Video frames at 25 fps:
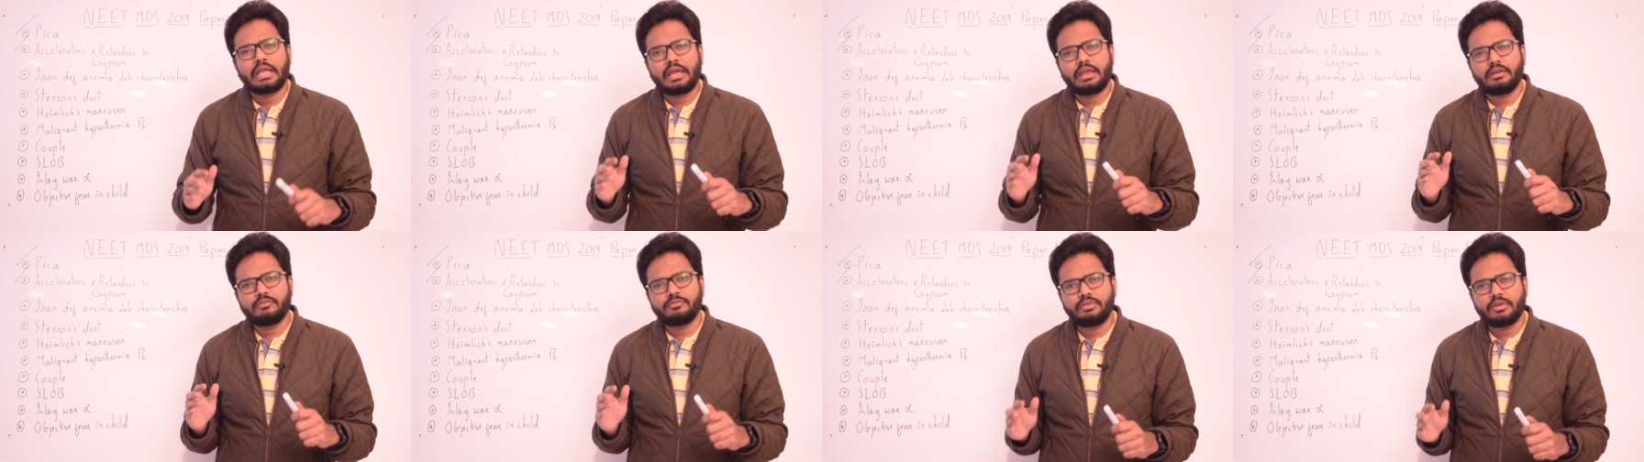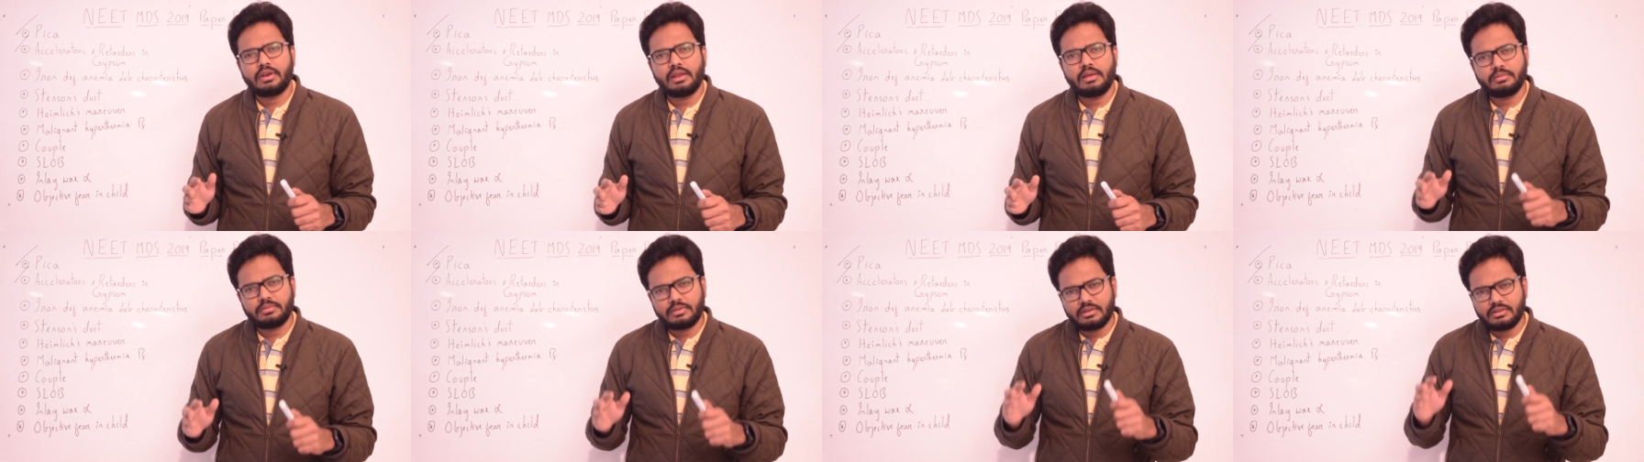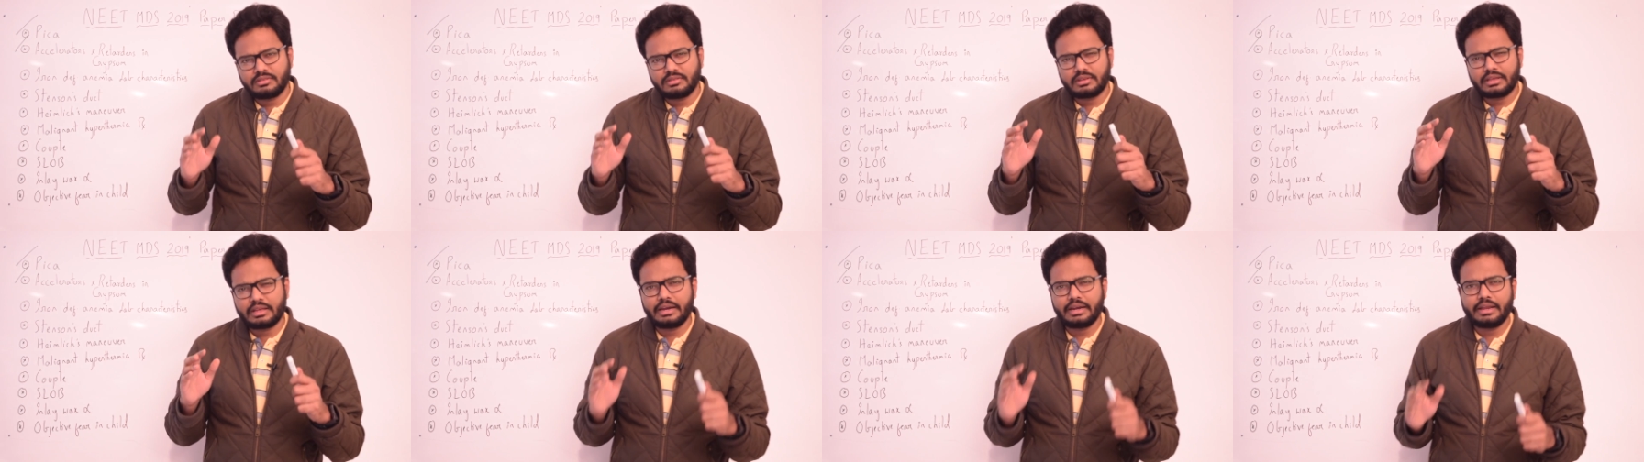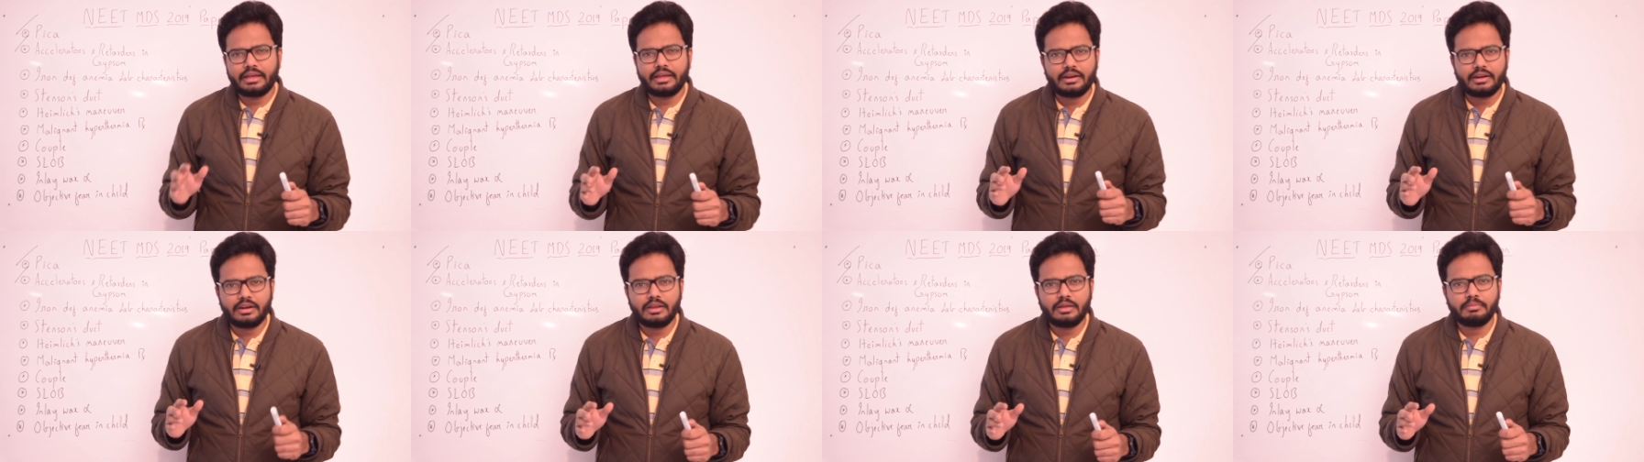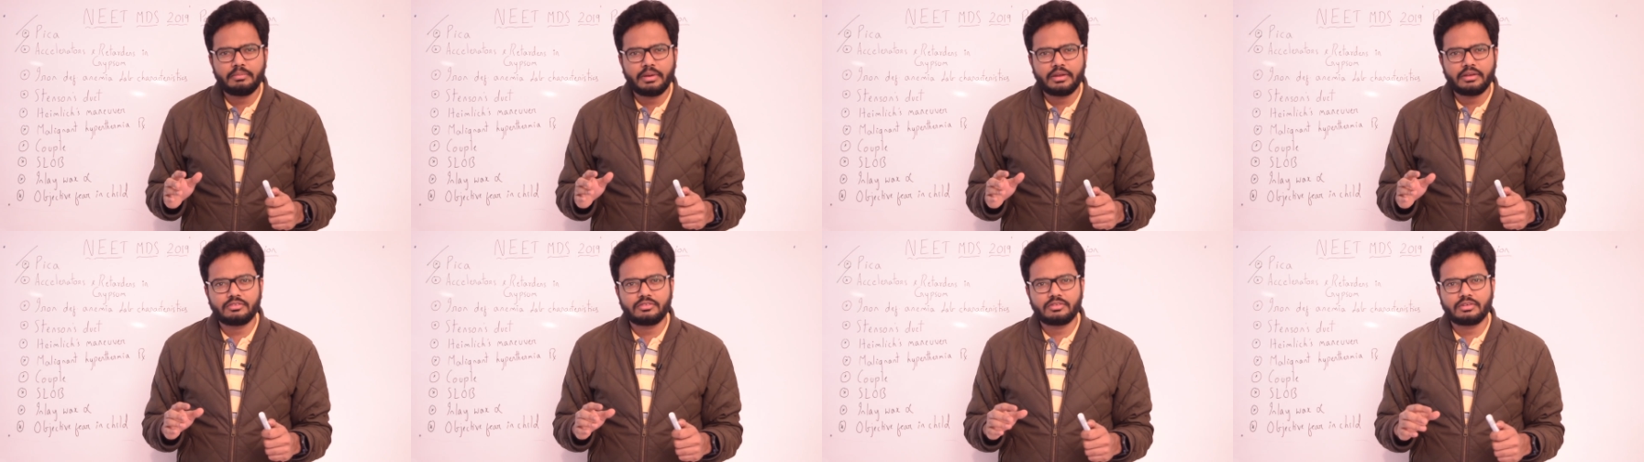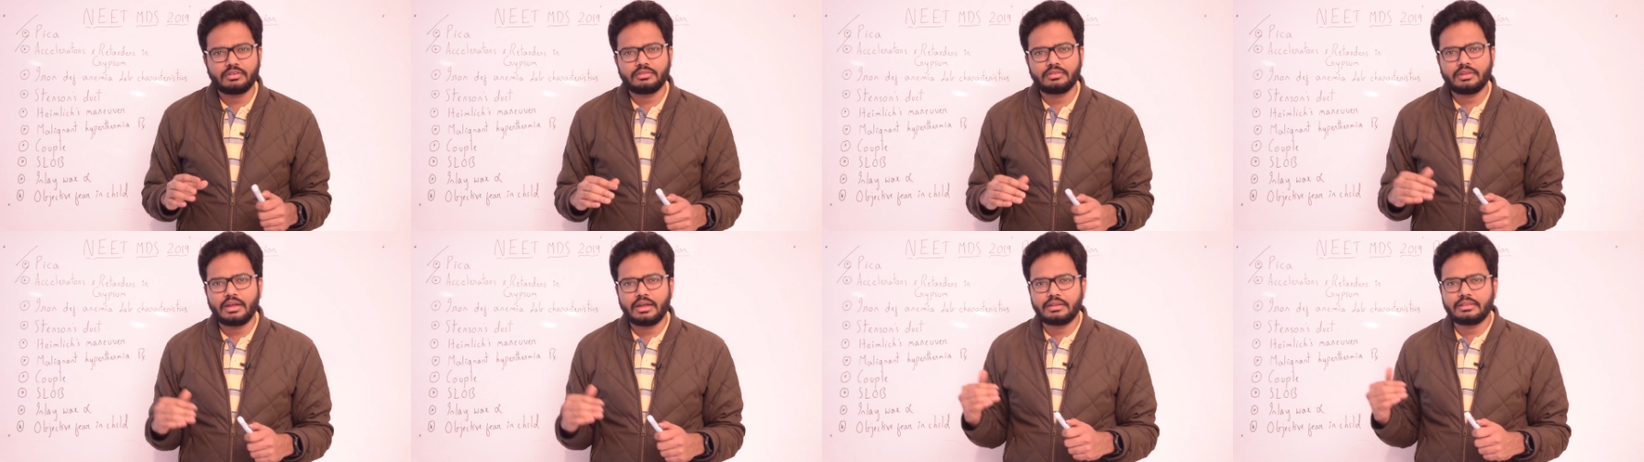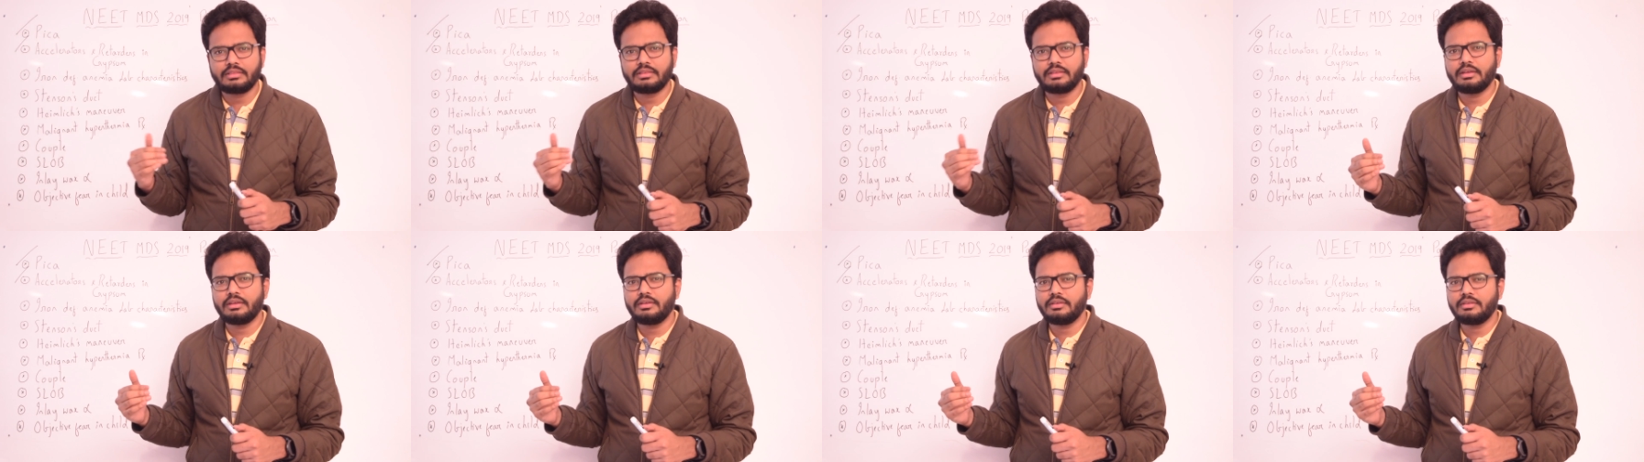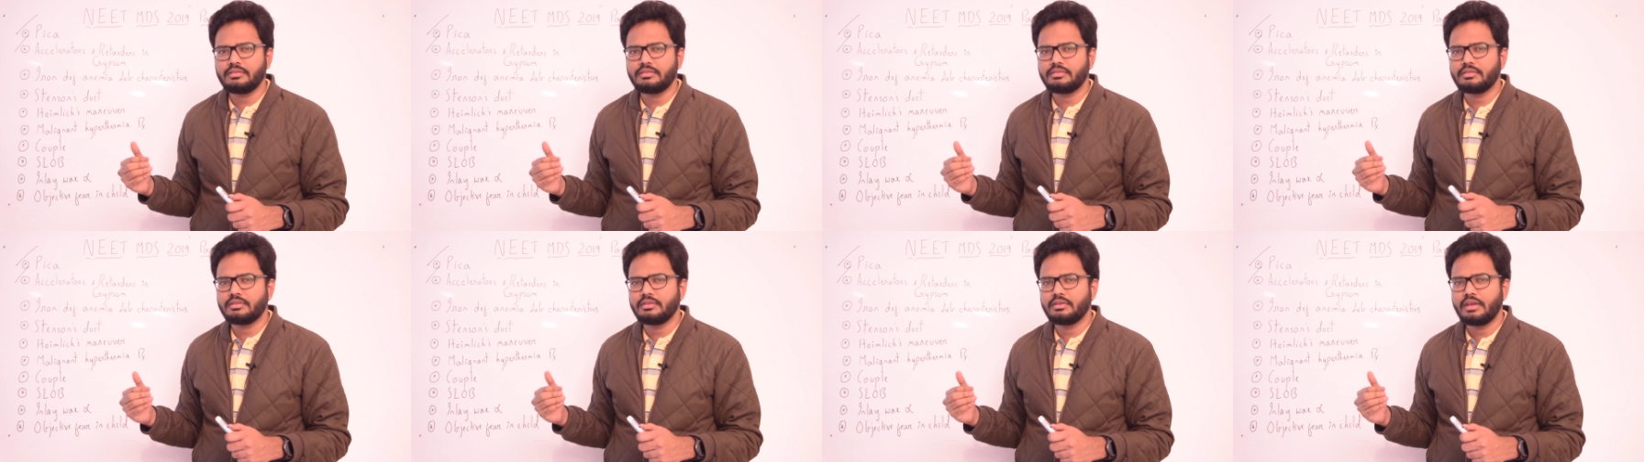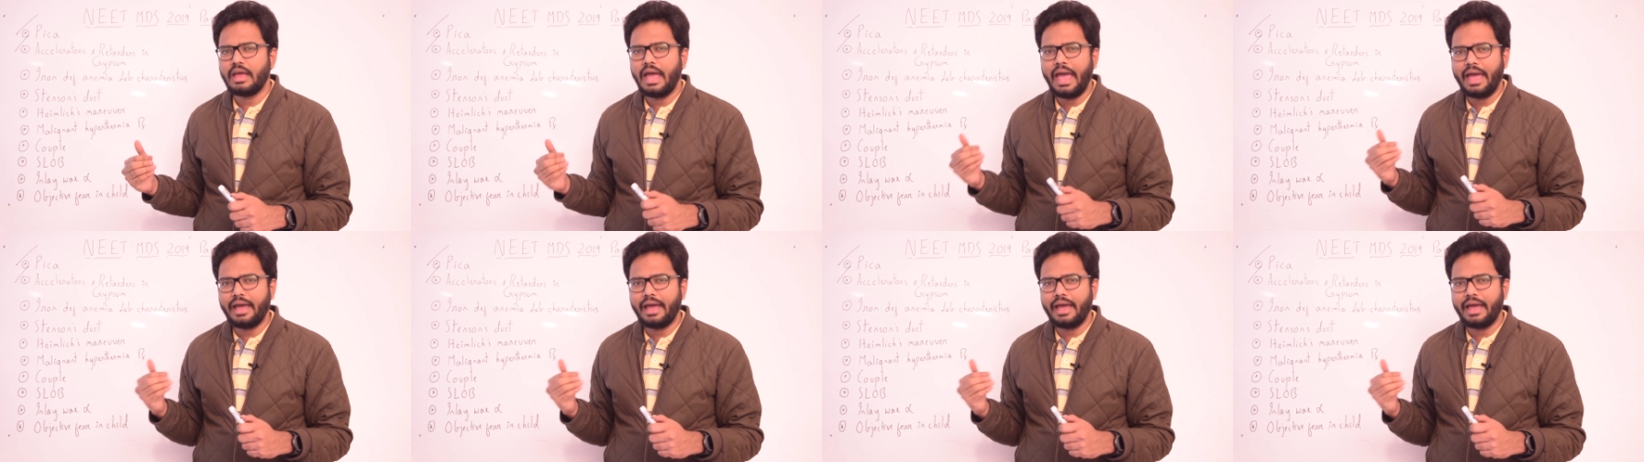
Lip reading: In Phillips, it's clearly mentioned that these